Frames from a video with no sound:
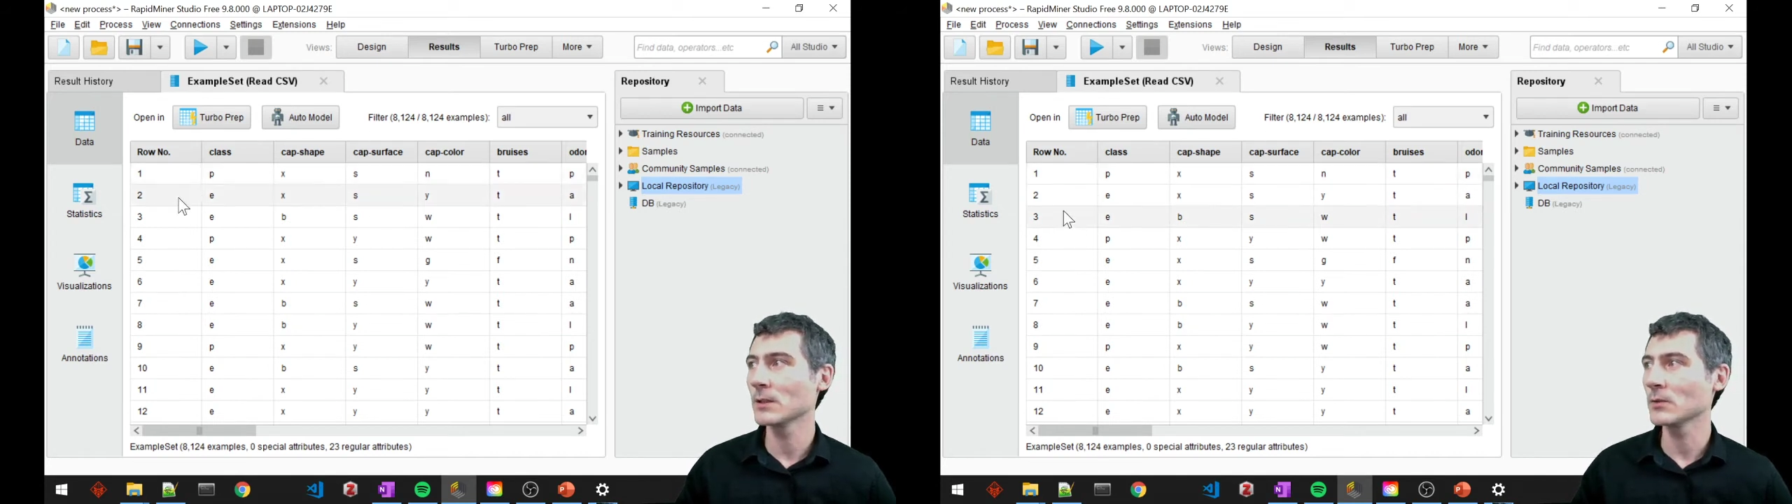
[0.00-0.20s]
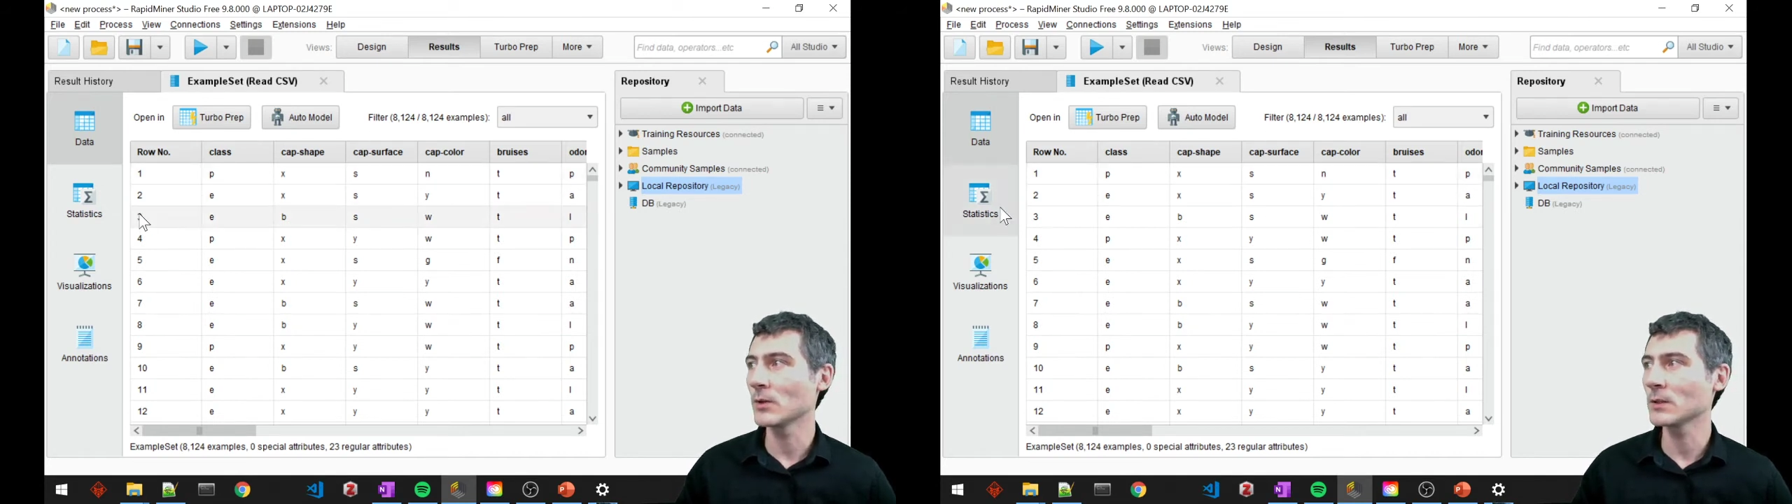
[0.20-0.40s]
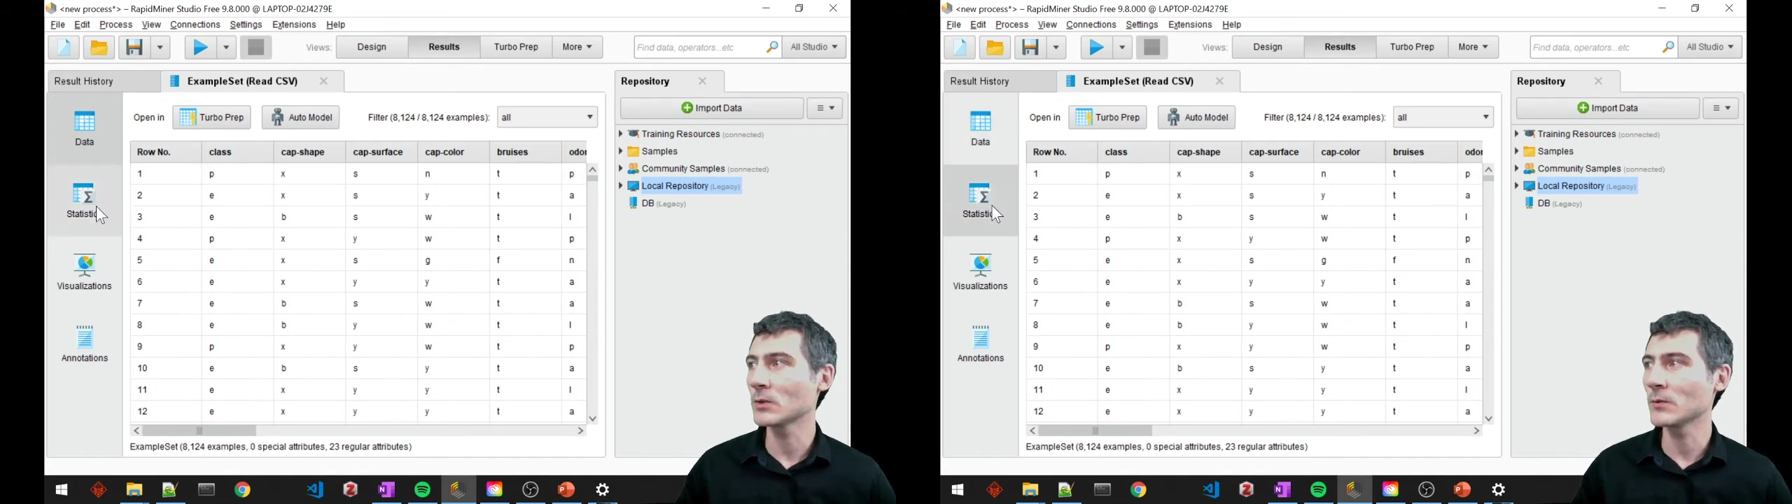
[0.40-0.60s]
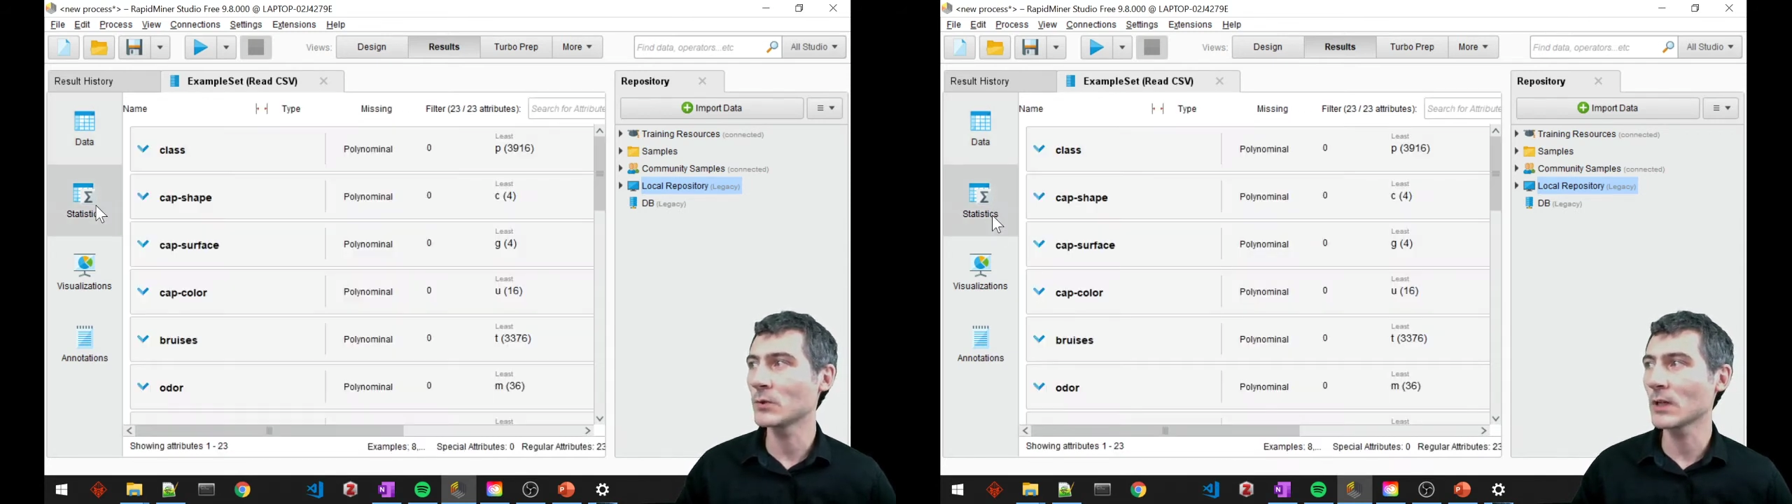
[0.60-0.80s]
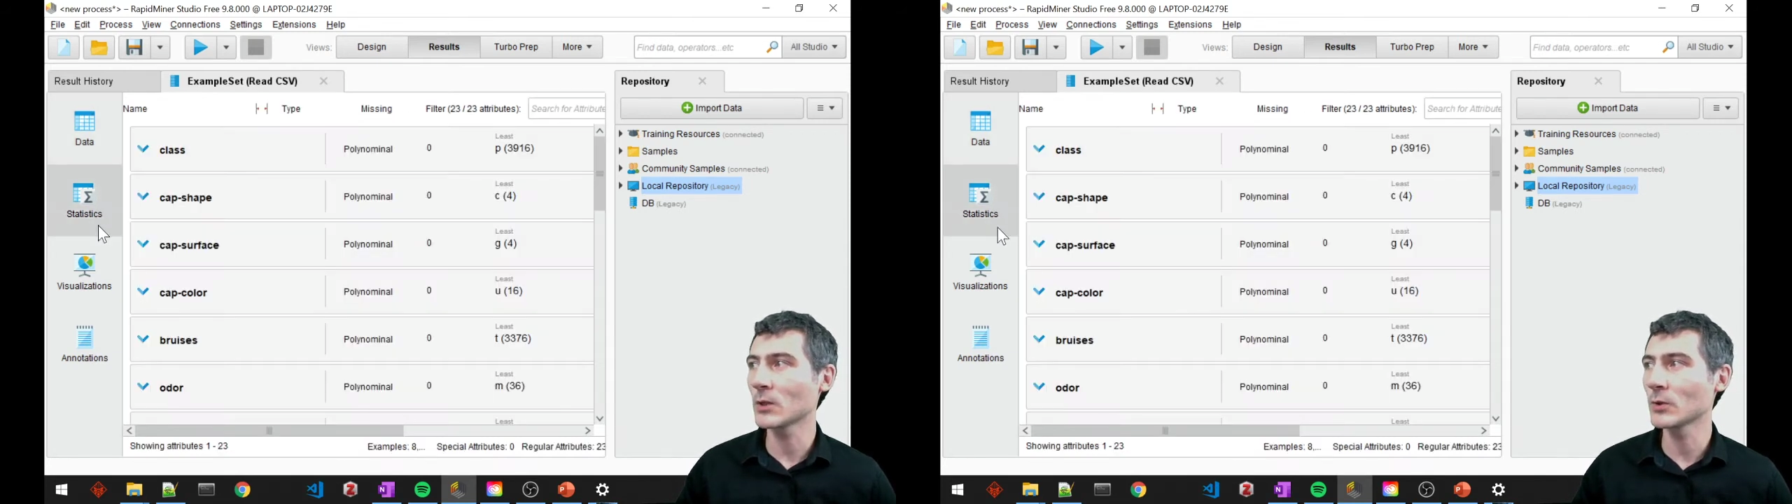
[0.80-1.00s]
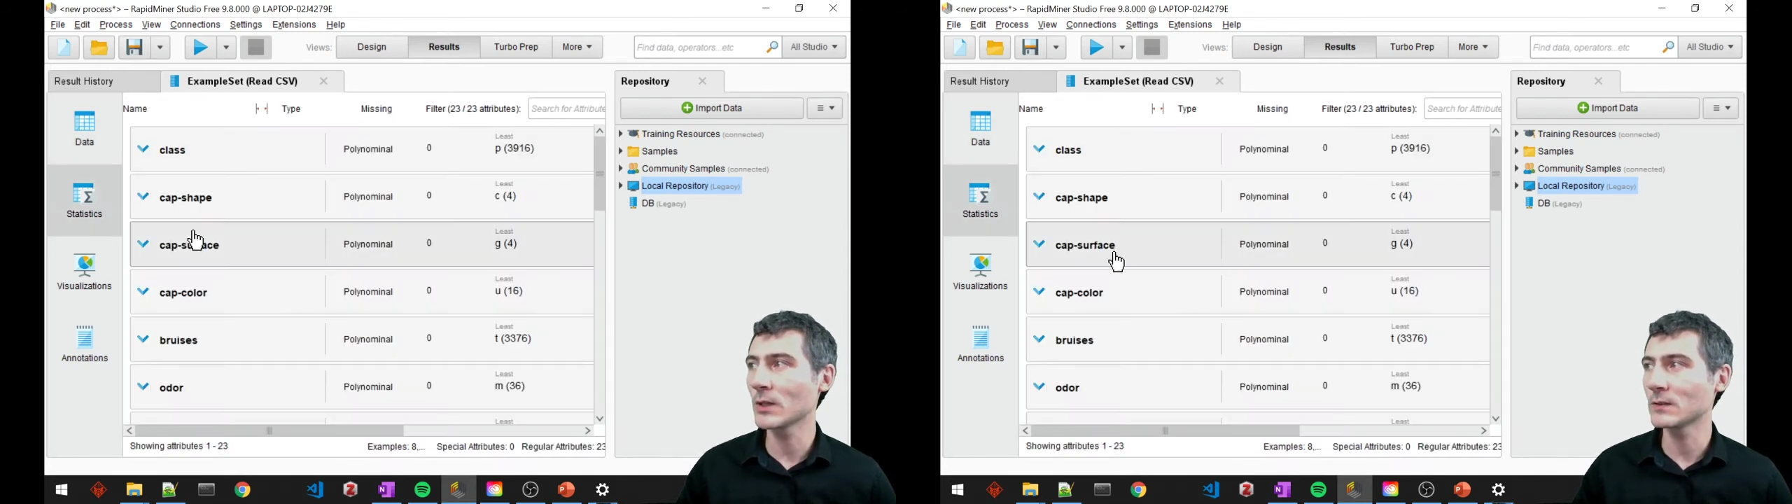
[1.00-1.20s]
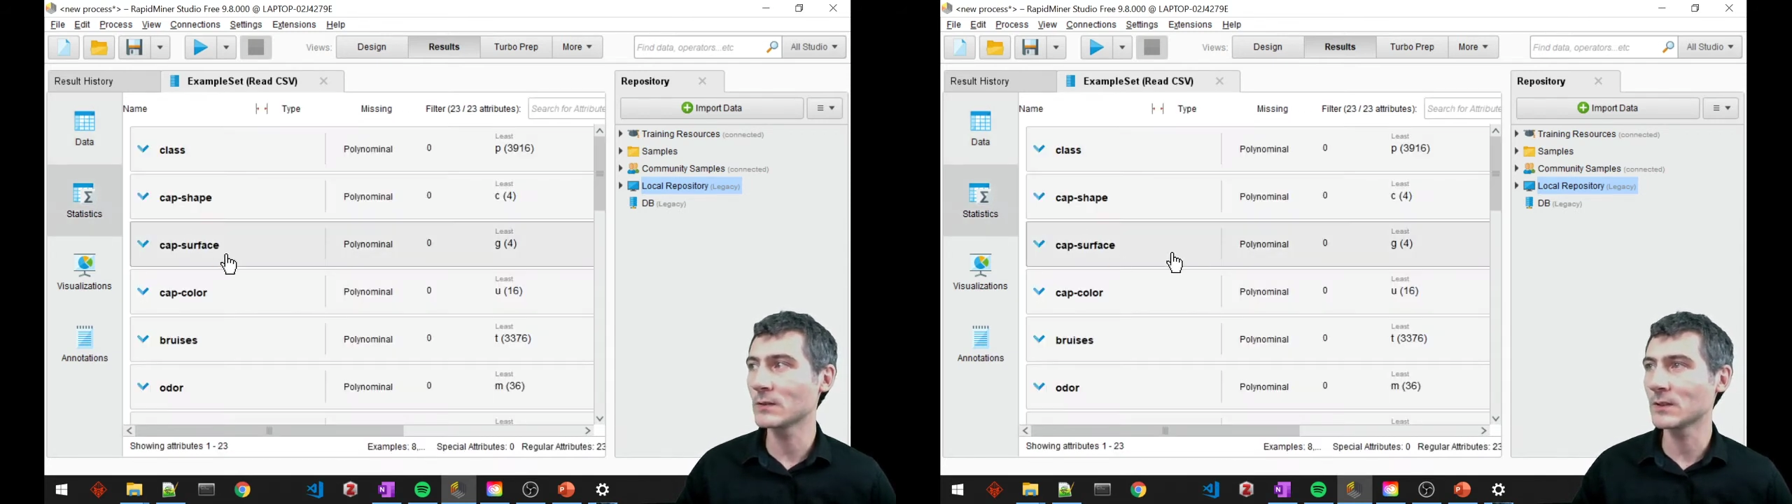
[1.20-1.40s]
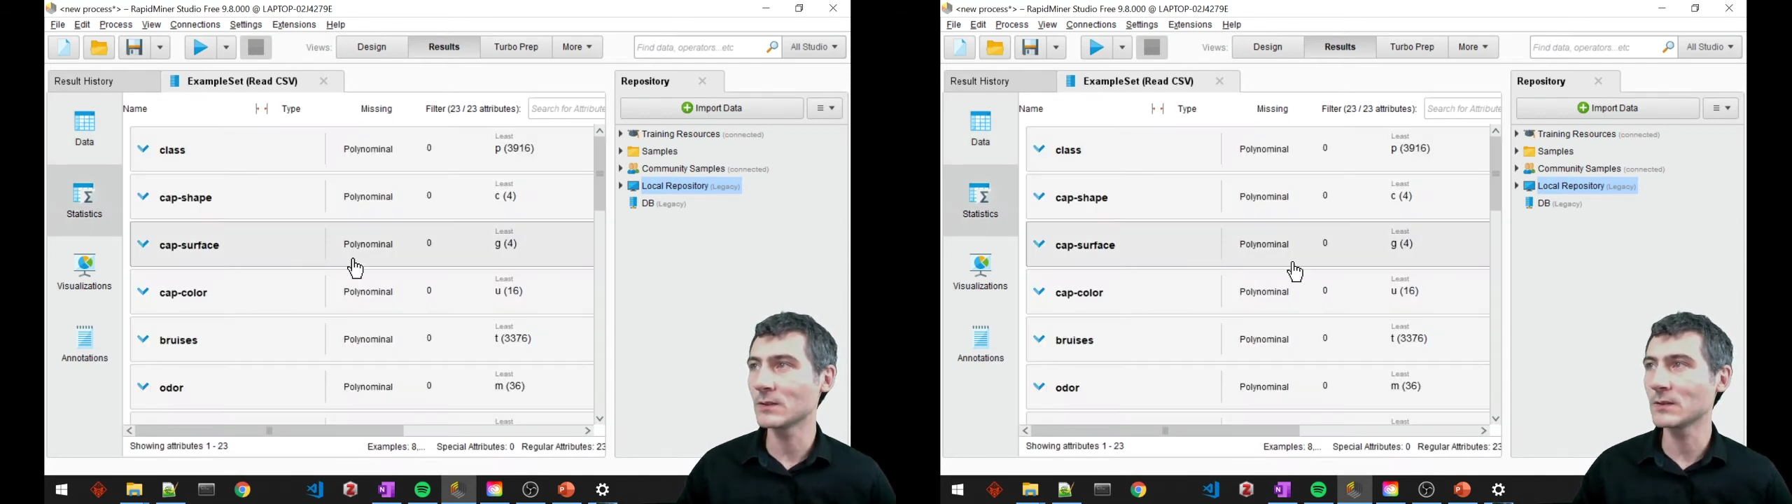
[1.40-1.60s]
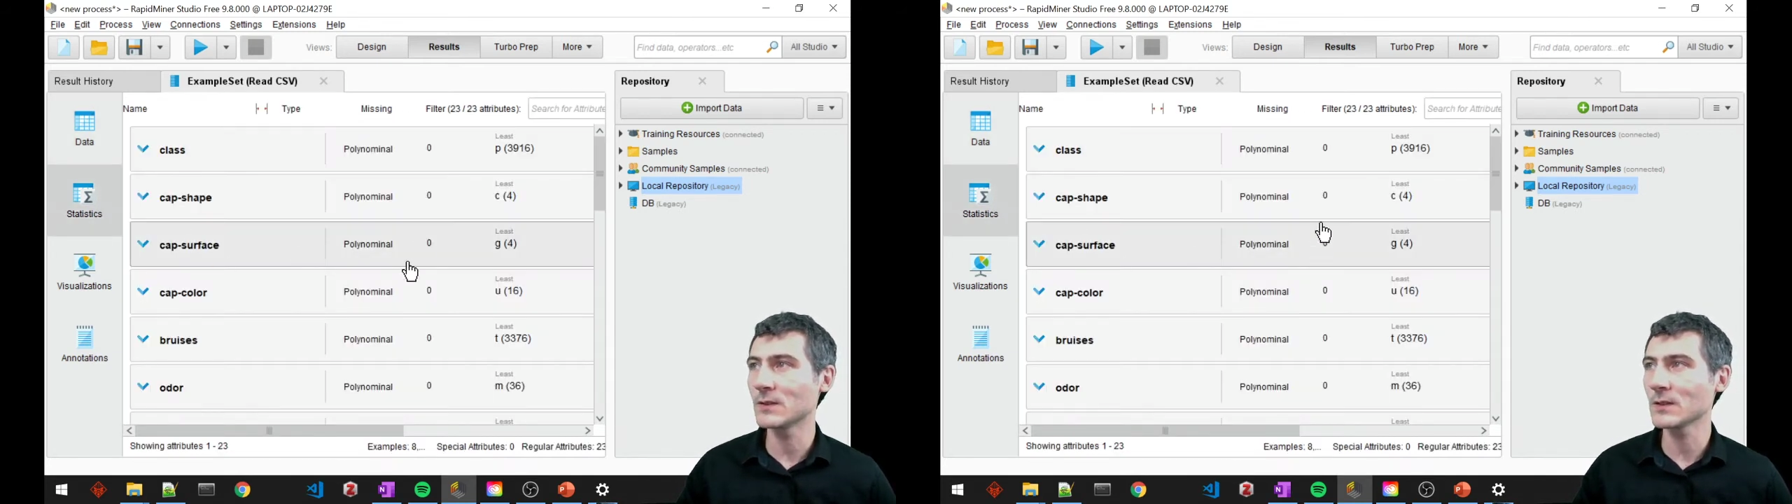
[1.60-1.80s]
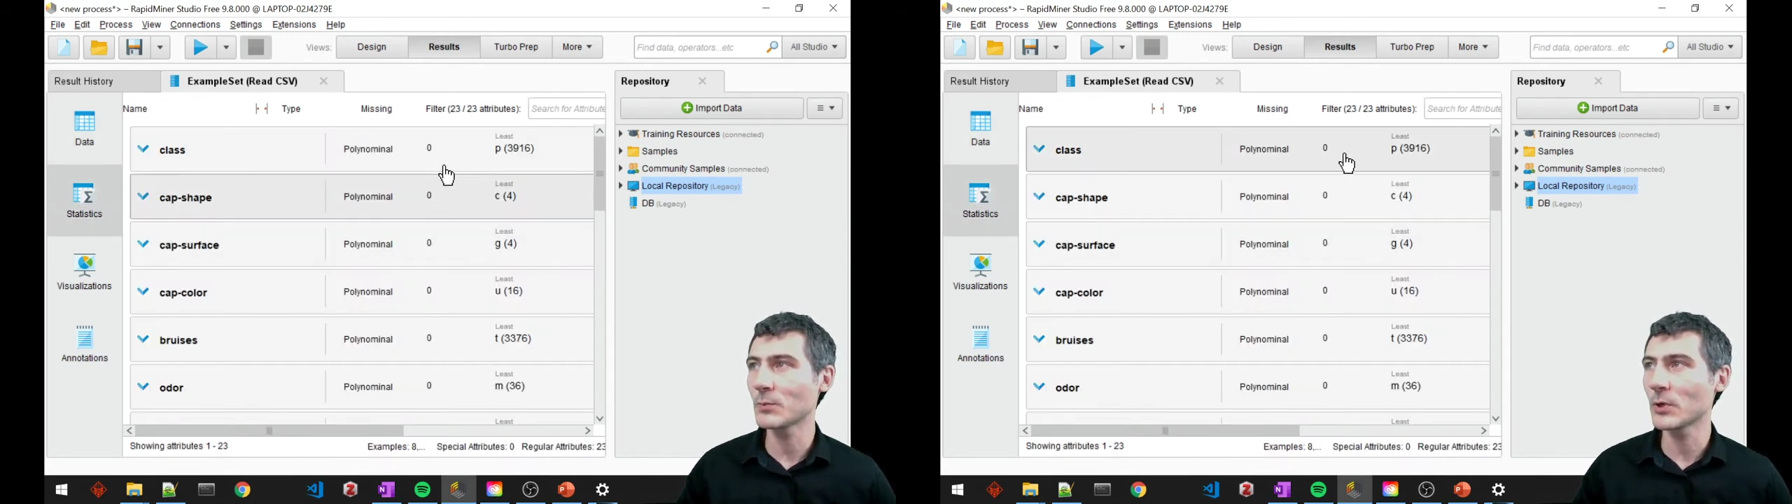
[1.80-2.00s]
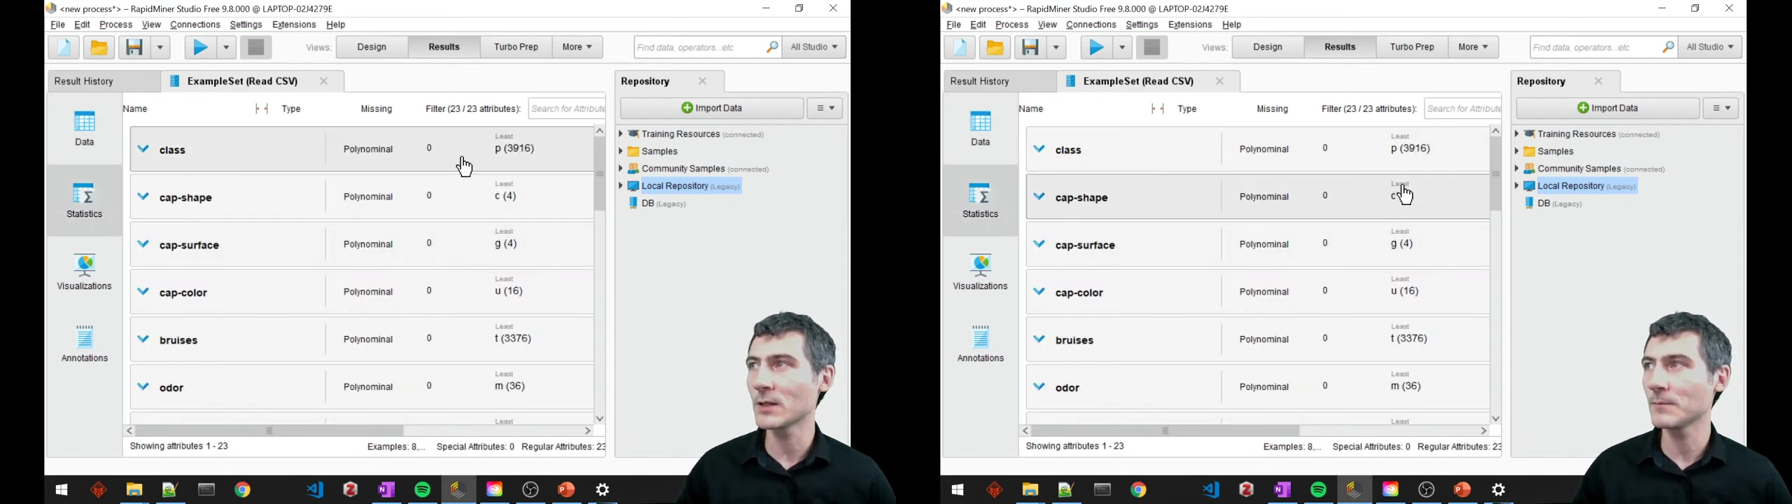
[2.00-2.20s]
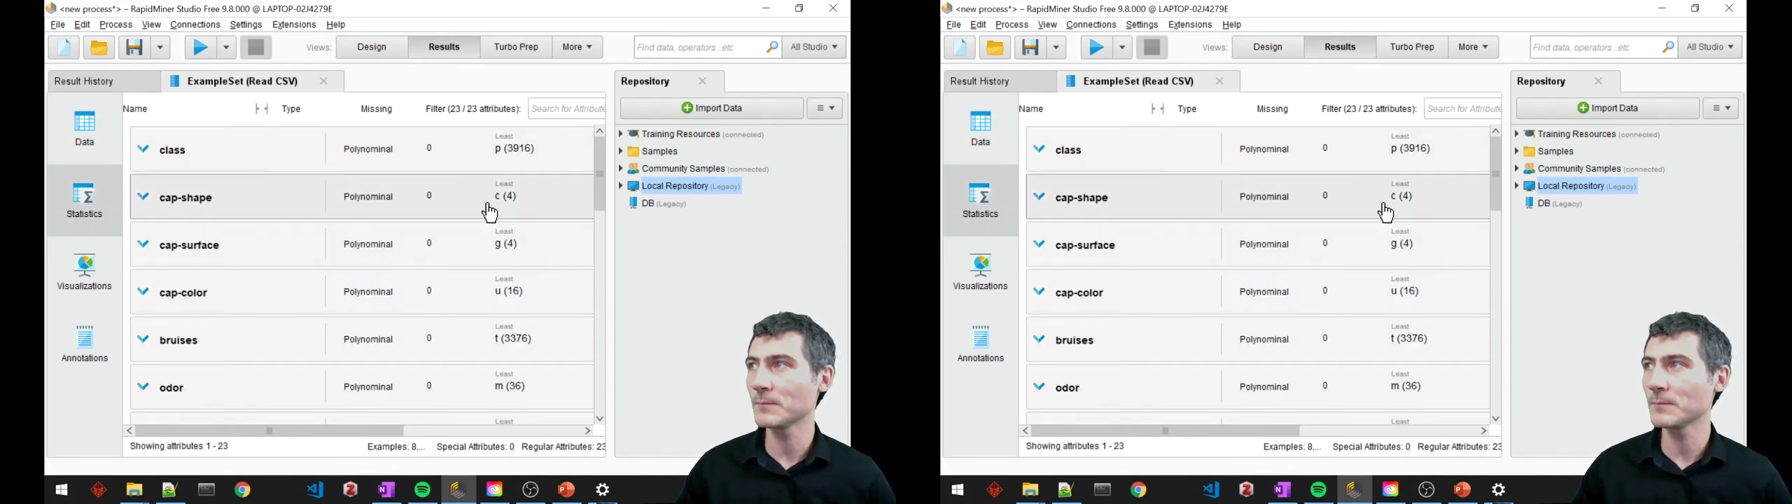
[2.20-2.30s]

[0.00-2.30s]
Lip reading: All right, so if you take a look at the statistics part,